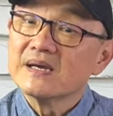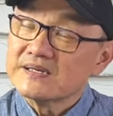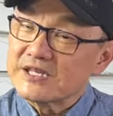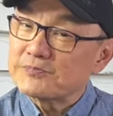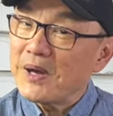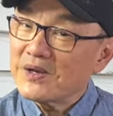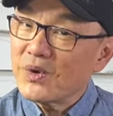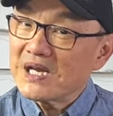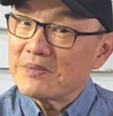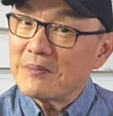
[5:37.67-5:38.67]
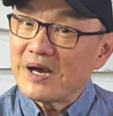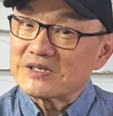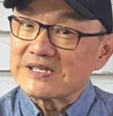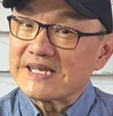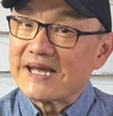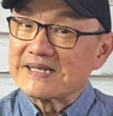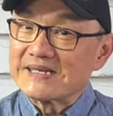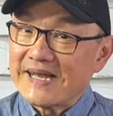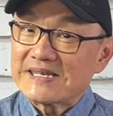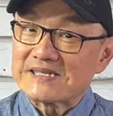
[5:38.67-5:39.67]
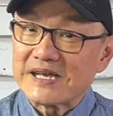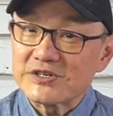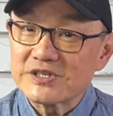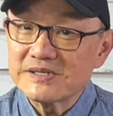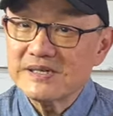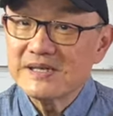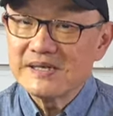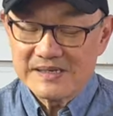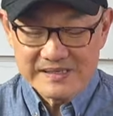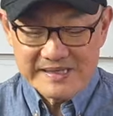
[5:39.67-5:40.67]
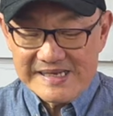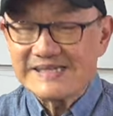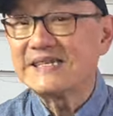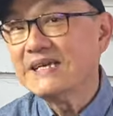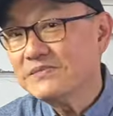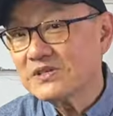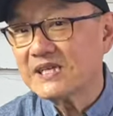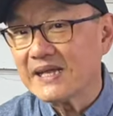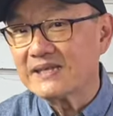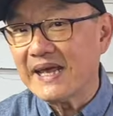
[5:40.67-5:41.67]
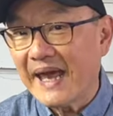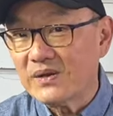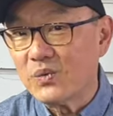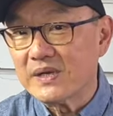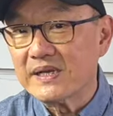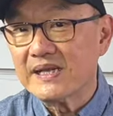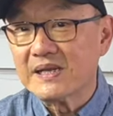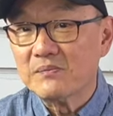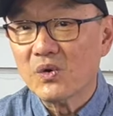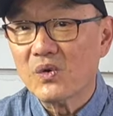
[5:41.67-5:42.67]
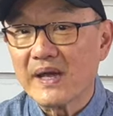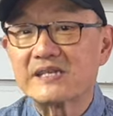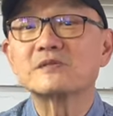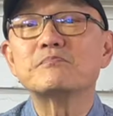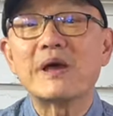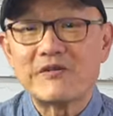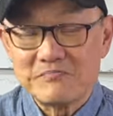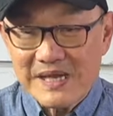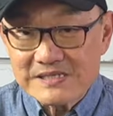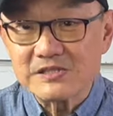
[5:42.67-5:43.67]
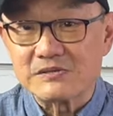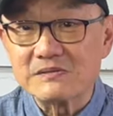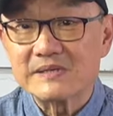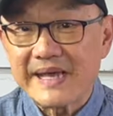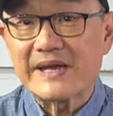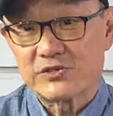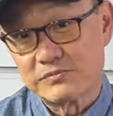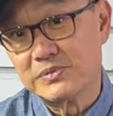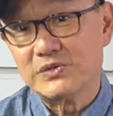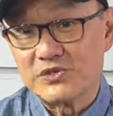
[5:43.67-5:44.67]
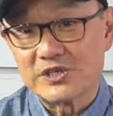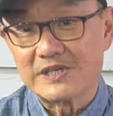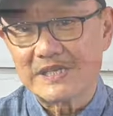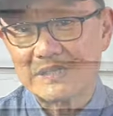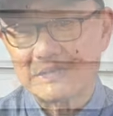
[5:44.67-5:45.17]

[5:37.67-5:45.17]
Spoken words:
Despite what I'm about to say in the next section, they seem to take the Edward in a more experimental casual boot journey.